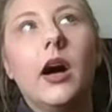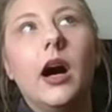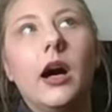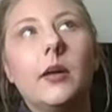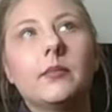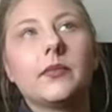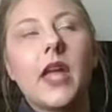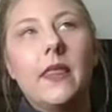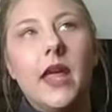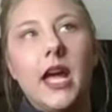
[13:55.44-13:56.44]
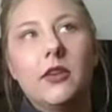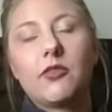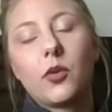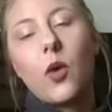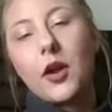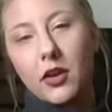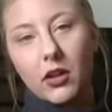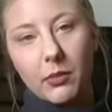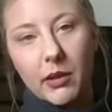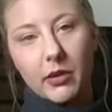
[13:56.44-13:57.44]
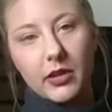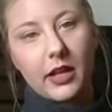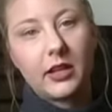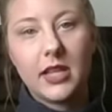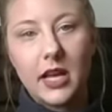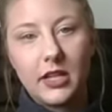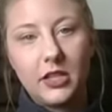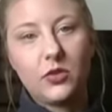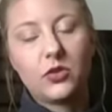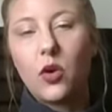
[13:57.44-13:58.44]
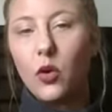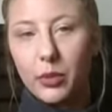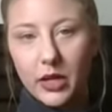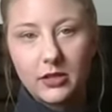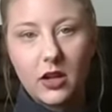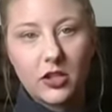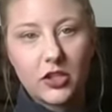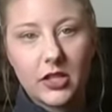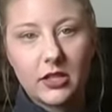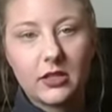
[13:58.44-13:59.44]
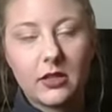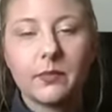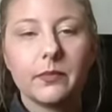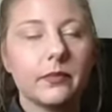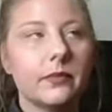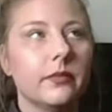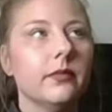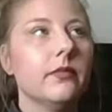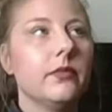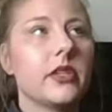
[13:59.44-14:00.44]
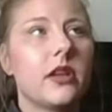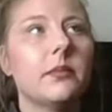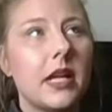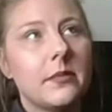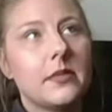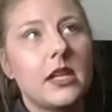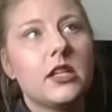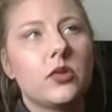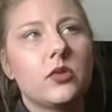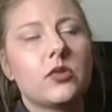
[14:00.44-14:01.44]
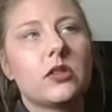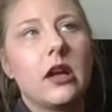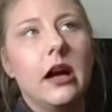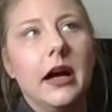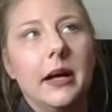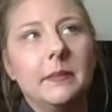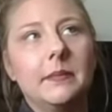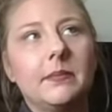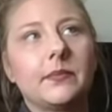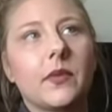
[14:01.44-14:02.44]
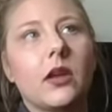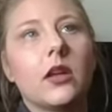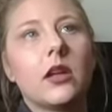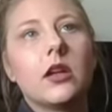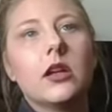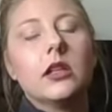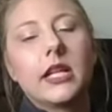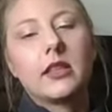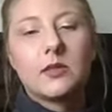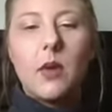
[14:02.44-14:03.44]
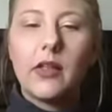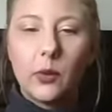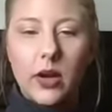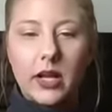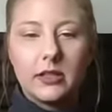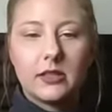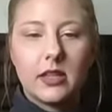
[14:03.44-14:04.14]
And then for watercolor paper, like I said, I use cold press Arches. Sometimes I use like the smaller ones,